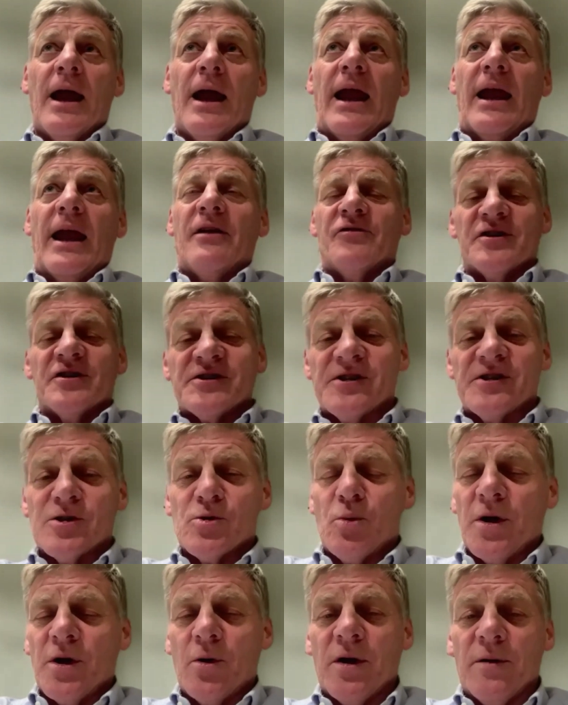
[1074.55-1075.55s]
And this is
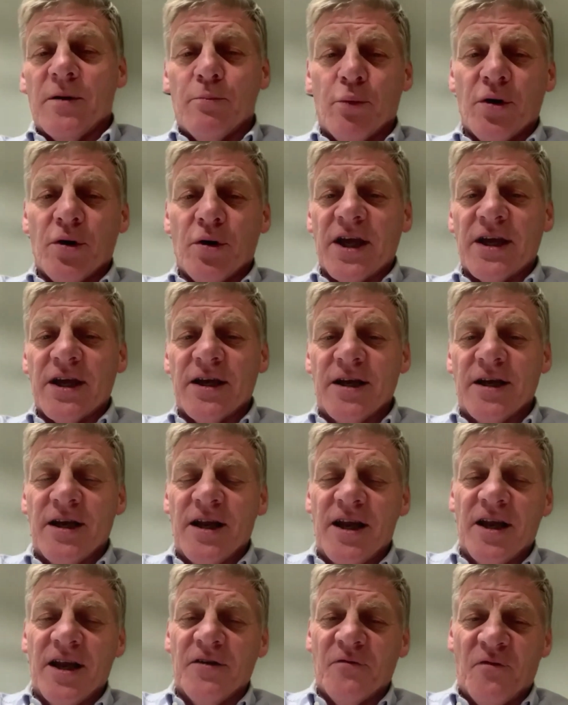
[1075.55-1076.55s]
where we bring in
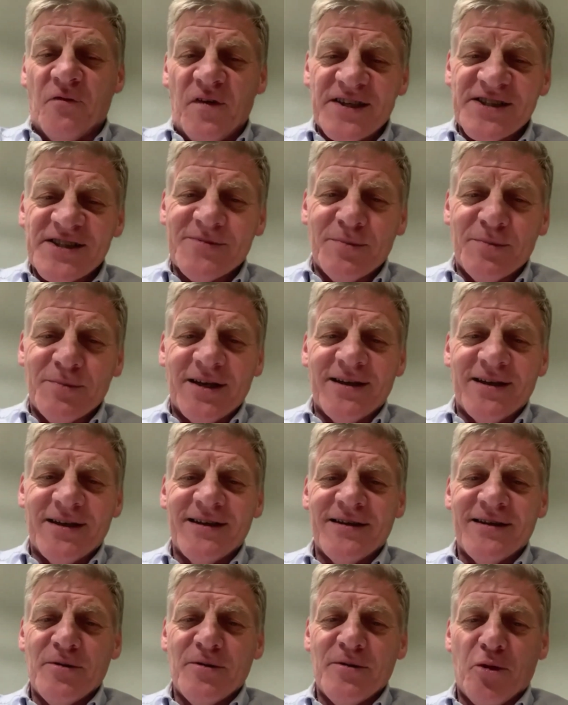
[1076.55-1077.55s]
investment
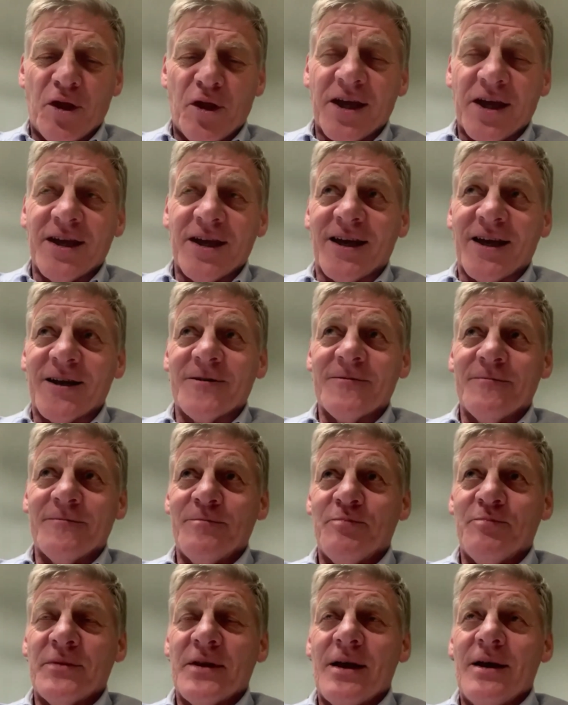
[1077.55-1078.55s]
thinking.
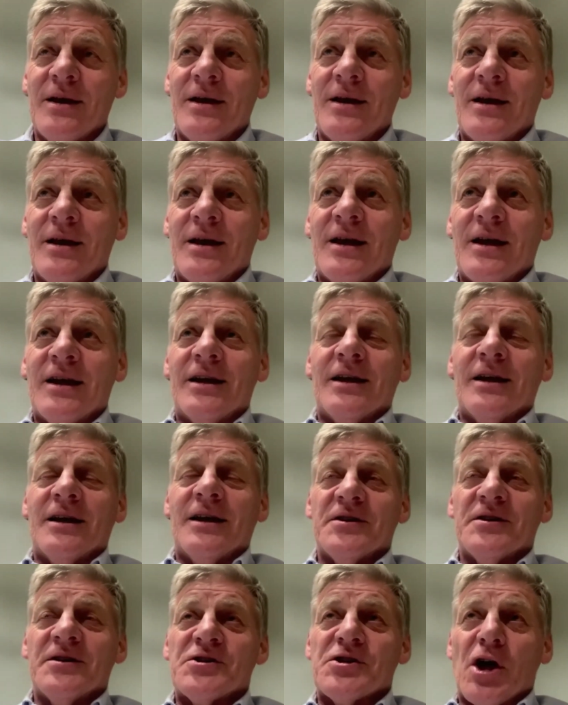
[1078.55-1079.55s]

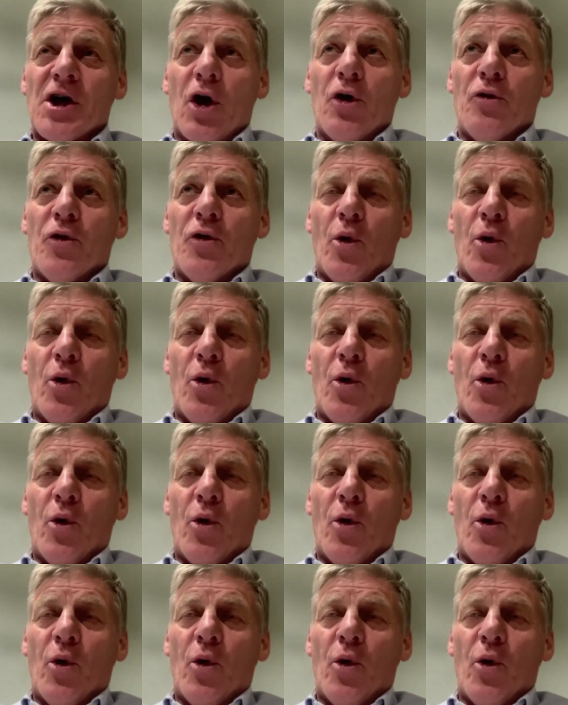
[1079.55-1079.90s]
So the